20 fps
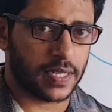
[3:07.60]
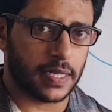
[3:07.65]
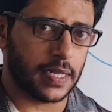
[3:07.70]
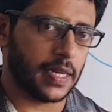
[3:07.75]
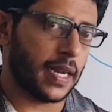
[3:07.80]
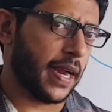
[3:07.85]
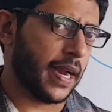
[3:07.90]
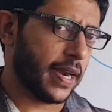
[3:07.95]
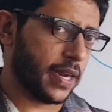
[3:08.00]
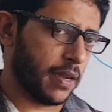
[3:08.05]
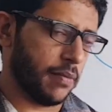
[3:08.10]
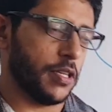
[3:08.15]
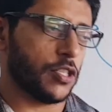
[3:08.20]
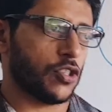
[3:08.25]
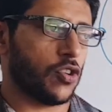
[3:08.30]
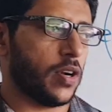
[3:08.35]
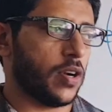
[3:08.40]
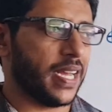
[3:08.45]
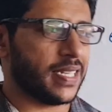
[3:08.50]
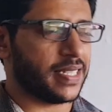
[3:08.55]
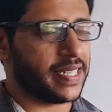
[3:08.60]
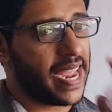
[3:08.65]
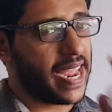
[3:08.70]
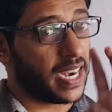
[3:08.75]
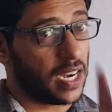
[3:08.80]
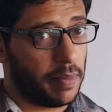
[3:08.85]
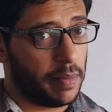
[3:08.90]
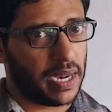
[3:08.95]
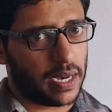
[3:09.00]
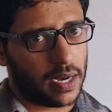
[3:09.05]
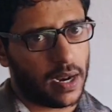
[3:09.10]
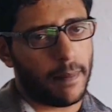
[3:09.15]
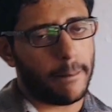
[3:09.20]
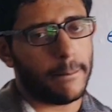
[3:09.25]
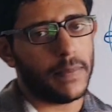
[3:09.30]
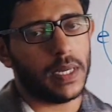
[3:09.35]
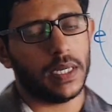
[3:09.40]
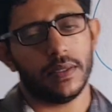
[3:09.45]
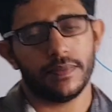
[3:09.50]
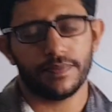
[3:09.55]
in an atom is called as the atomic
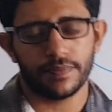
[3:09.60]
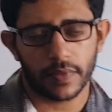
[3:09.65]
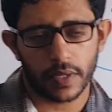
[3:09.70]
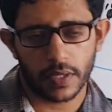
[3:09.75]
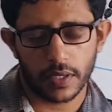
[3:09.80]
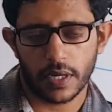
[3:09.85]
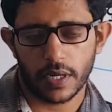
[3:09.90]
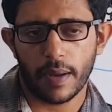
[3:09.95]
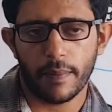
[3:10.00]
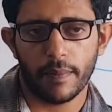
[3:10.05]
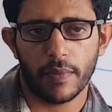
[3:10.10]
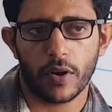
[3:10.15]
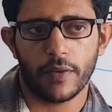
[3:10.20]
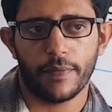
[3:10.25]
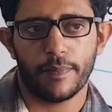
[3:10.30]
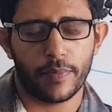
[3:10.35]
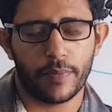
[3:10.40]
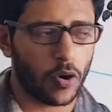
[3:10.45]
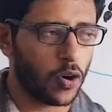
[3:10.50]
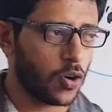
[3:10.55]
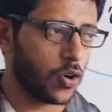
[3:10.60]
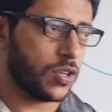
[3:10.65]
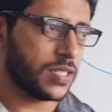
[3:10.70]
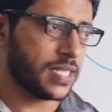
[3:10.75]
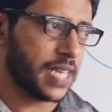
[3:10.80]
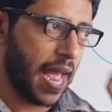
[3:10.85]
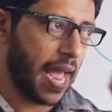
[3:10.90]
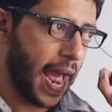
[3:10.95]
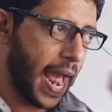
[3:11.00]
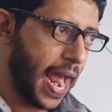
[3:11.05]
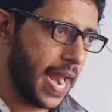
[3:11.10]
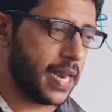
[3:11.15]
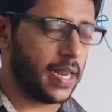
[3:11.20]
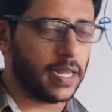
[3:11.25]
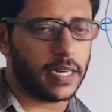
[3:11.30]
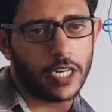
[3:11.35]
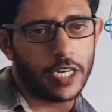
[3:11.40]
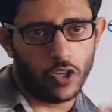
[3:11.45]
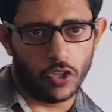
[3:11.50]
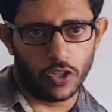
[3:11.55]
number. The number of protons and
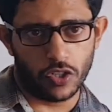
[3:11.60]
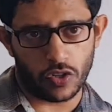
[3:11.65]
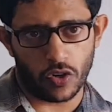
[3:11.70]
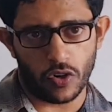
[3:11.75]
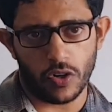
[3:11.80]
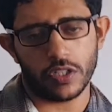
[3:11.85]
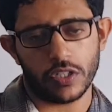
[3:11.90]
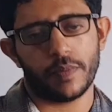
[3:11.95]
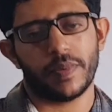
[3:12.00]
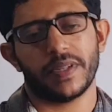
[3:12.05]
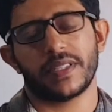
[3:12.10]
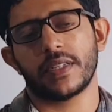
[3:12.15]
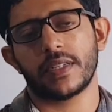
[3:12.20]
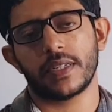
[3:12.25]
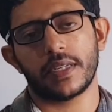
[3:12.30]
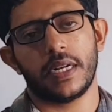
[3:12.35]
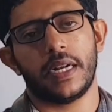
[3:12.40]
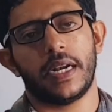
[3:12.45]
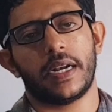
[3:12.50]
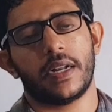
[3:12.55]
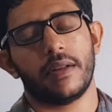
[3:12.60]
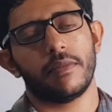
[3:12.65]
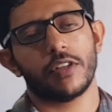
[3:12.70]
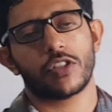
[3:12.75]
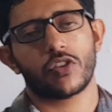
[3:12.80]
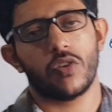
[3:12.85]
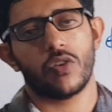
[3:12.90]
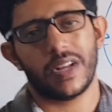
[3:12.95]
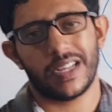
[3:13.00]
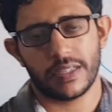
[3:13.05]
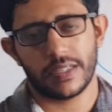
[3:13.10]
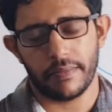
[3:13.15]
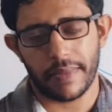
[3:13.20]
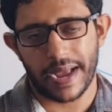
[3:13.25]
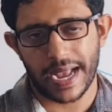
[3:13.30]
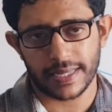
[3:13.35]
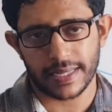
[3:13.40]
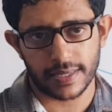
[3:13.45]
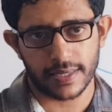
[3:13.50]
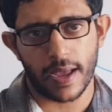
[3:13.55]
neutrons present in an atom is called as the
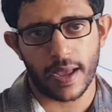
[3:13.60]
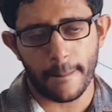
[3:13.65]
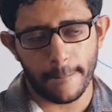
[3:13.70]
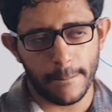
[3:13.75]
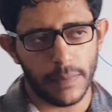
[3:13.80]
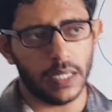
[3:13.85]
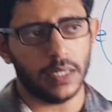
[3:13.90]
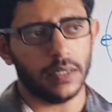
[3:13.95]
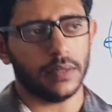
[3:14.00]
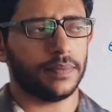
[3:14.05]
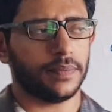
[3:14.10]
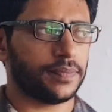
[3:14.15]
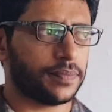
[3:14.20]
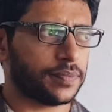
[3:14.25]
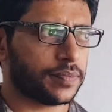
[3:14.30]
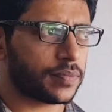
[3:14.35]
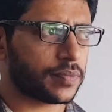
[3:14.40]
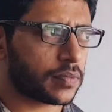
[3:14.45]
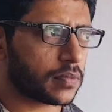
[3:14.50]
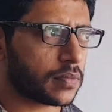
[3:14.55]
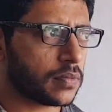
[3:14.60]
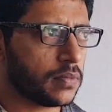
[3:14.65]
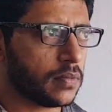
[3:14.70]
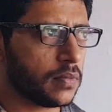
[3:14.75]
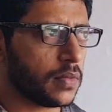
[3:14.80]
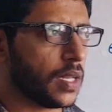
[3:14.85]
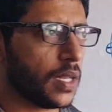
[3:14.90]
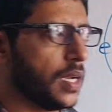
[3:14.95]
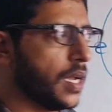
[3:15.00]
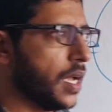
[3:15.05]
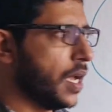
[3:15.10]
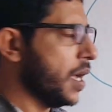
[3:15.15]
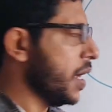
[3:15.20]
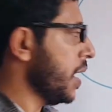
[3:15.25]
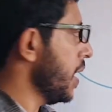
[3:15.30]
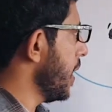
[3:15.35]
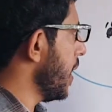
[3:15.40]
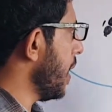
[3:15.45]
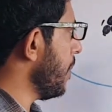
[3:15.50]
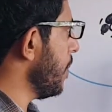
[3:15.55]
mass number.
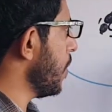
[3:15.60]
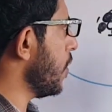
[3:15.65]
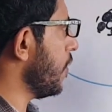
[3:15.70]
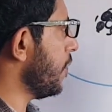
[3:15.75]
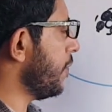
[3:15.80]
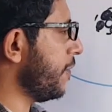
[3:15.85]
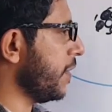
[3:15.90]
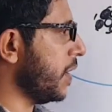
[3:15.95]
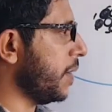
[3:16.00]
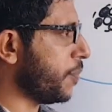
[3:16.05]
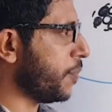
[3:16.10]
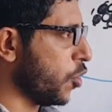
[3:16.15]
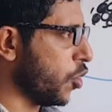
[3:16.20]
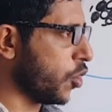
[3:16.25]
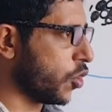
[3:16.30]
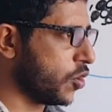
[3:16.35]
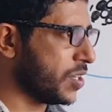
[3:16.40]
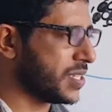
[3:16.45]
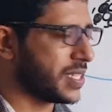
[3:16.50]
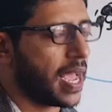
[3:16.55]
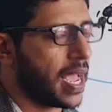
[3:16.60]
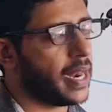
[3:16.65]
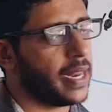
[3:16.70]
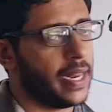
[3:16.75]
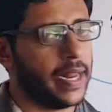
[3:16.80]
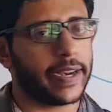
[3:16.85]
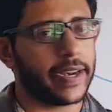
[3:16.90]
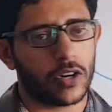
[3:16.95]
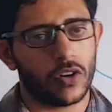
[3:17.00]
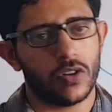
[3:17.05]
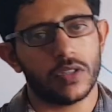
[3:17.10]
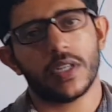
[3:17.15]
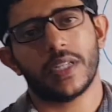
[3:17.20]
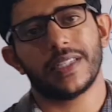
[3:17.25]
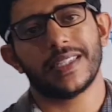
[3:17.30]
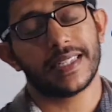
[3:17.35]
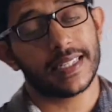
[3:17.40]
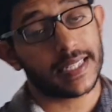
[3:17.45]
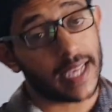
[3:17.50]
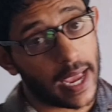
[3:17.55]
Number of protons and electrons are the
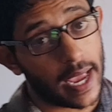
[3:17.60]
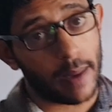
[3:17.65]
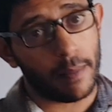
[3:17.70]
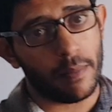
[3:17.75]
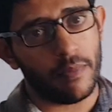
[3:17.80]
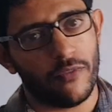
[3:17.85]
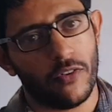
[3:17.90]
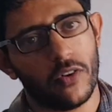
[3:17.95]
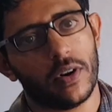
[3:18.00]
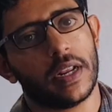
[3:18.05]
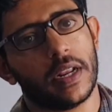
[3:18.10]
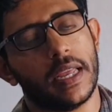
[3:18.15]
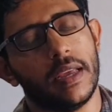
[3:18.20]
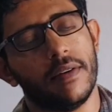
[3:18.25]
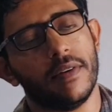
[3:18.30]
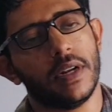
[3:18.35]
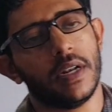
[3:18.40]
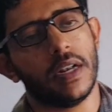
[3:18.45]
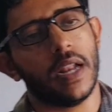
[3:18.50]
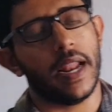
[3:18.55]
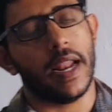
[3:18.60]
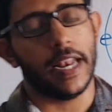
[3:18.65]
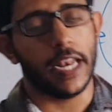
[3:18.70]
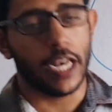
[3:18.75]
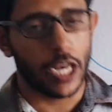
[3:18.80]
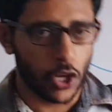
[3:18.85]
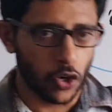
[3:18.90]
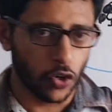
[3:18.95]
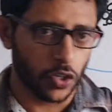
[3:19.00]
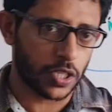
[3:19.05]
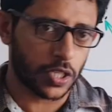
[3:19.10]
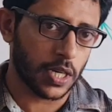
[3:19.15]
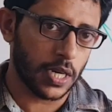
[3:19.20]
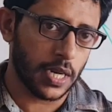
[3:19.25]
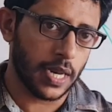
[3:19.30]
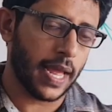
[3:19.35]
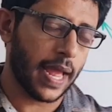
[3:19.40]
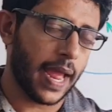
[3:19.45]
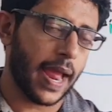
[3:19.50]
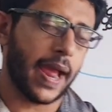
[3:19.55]
same for a given neutral
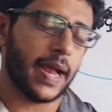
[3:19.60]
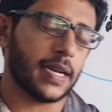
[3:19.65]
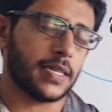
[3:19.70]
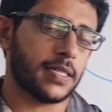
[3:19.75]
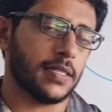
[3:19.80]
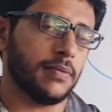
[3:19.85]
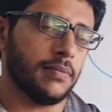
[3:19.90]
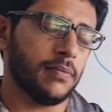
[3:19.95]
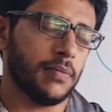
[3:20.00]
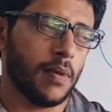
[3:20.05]
atom.